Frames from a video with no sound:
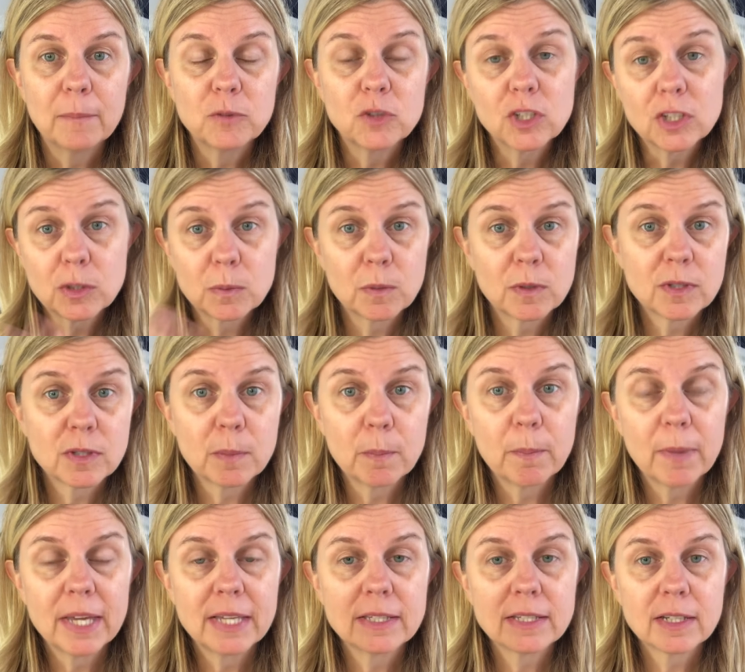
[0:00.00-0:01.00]
Just with some
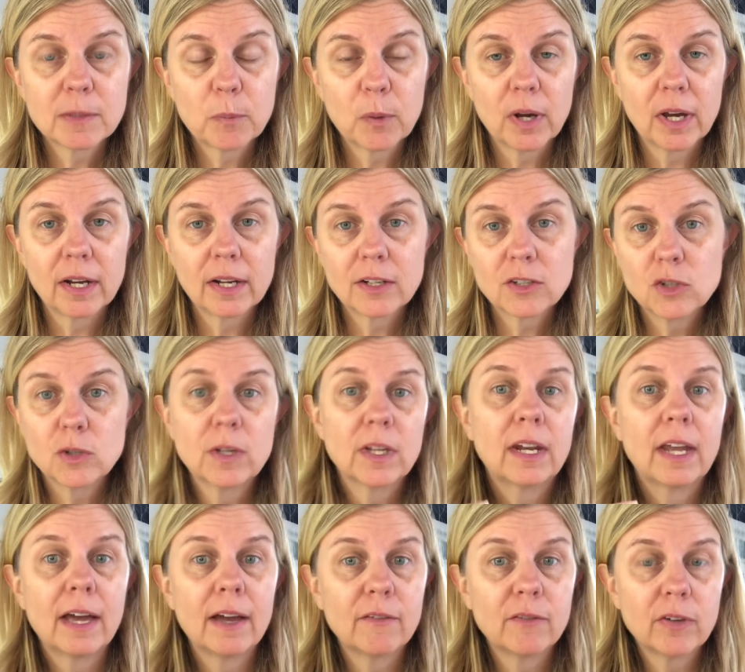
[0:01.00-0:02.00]
basic products, you can
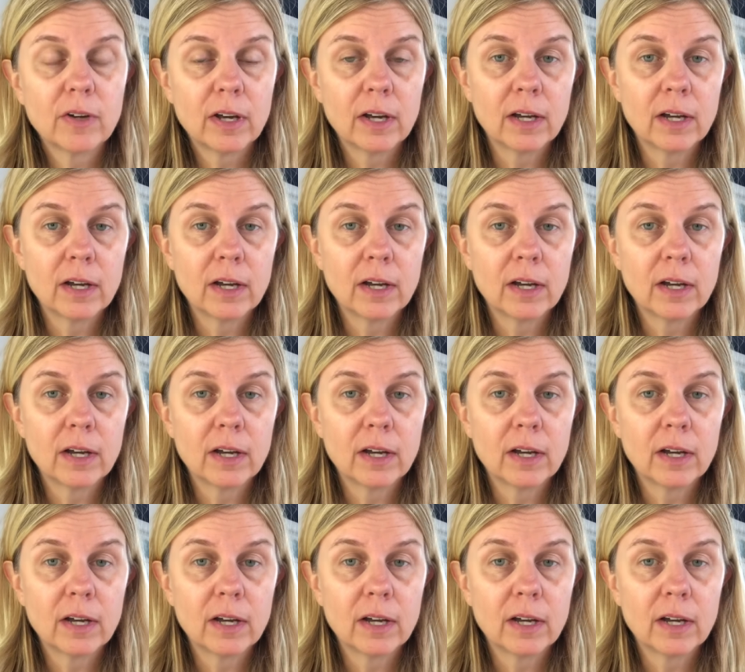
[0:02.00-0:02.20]
have